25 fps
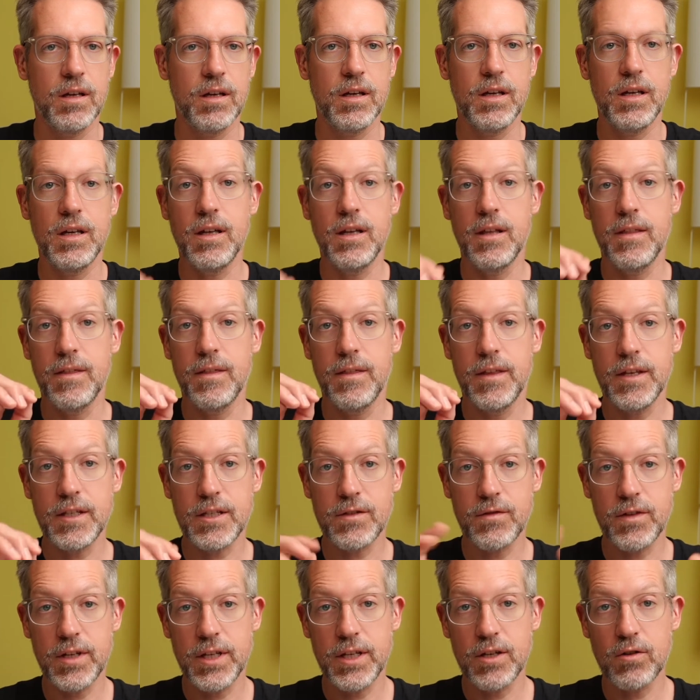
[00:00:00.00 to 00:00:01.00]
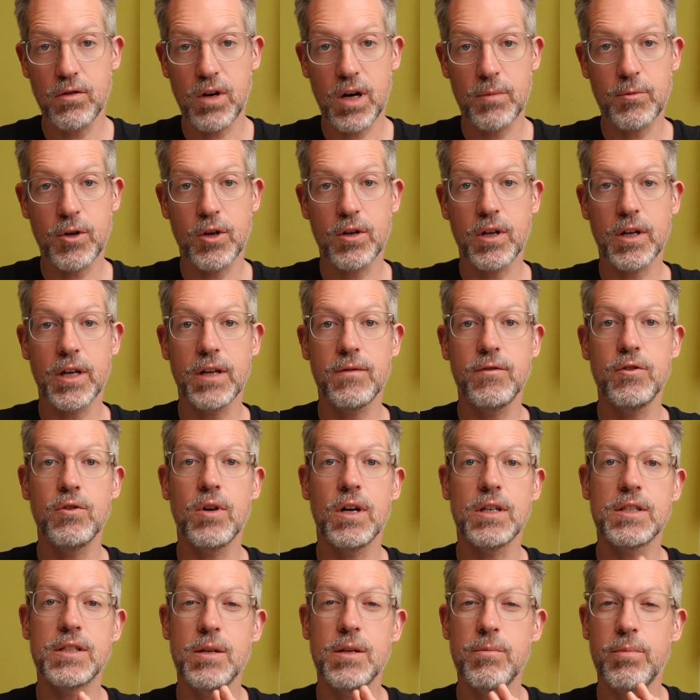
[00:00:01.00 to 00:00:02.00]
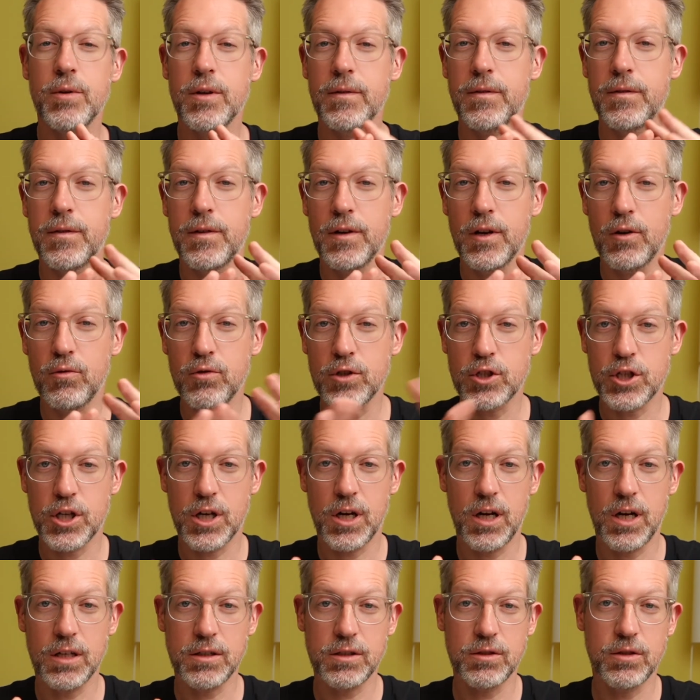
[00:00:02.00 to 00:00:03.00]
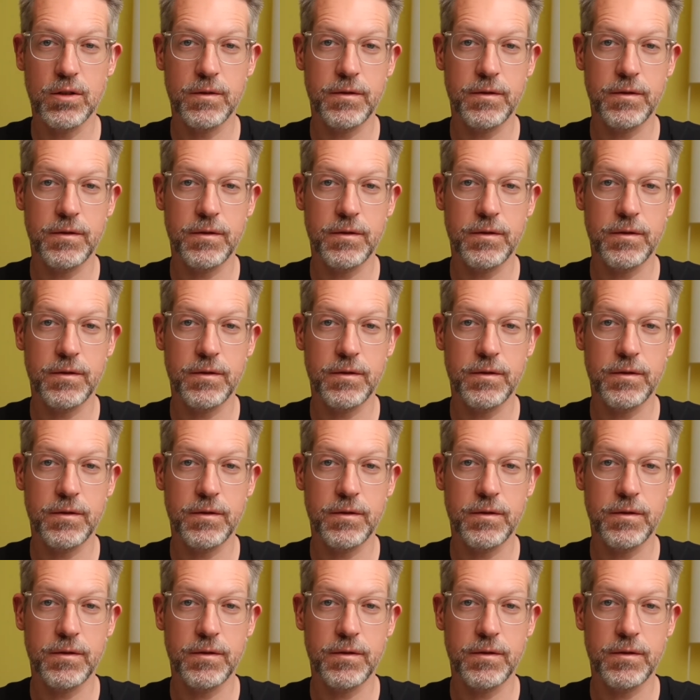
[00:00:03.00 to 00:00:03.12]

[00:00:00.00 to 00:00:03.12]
In this video, I'm going to give you a simple flowchart